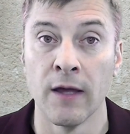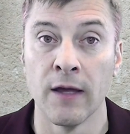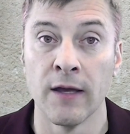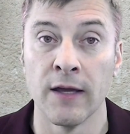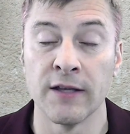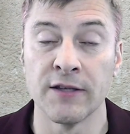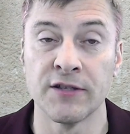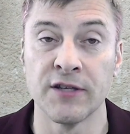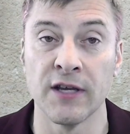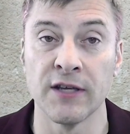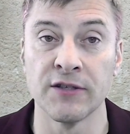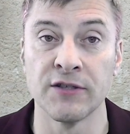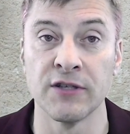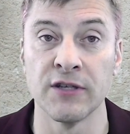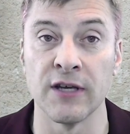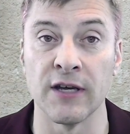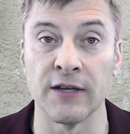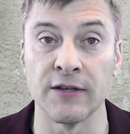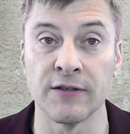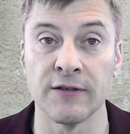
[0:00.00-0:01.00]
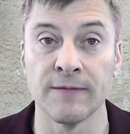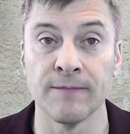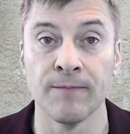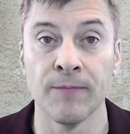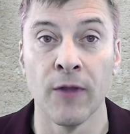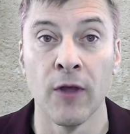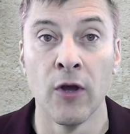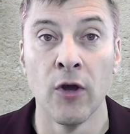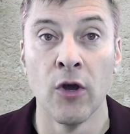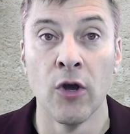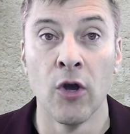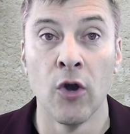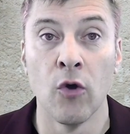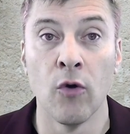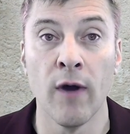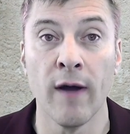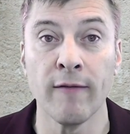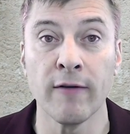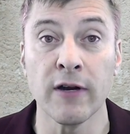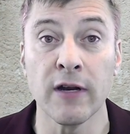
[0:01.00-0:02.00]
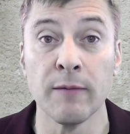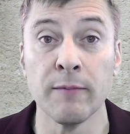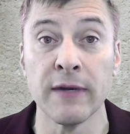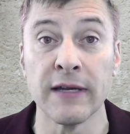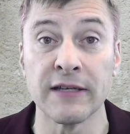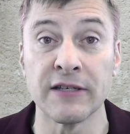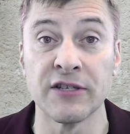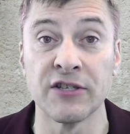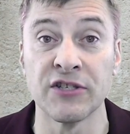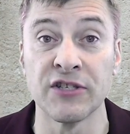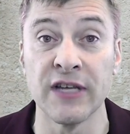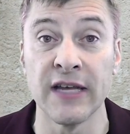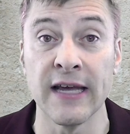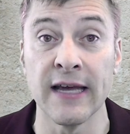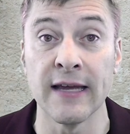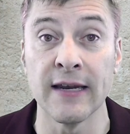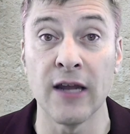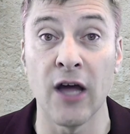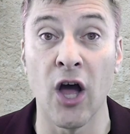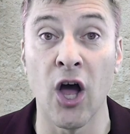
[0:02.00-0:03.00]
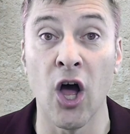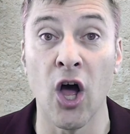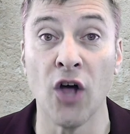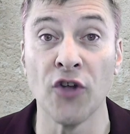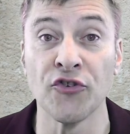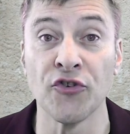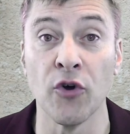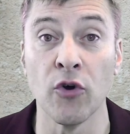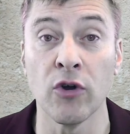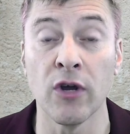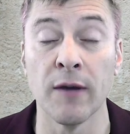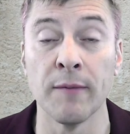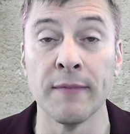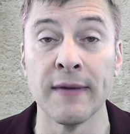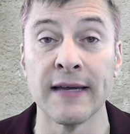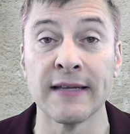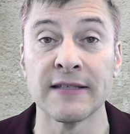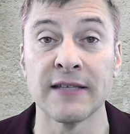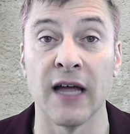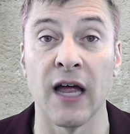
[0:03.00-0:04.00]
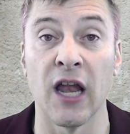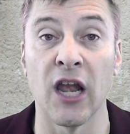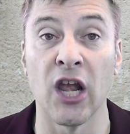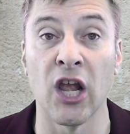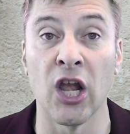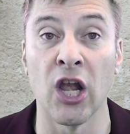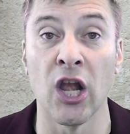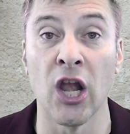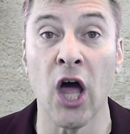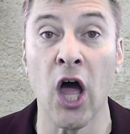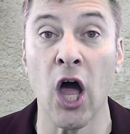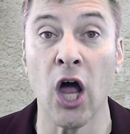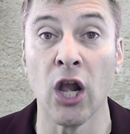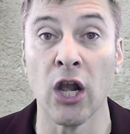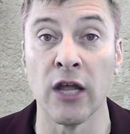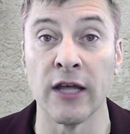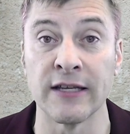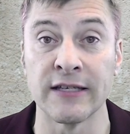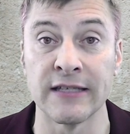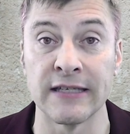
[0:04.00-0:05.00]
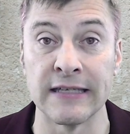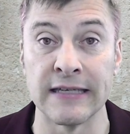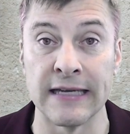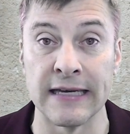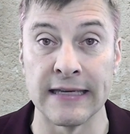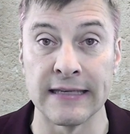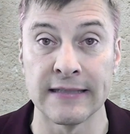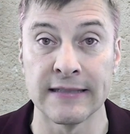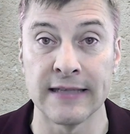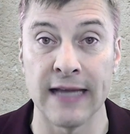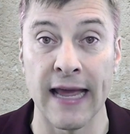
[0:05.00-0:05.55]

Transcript: It says this, "Whoever commits sin also commits lawlessness,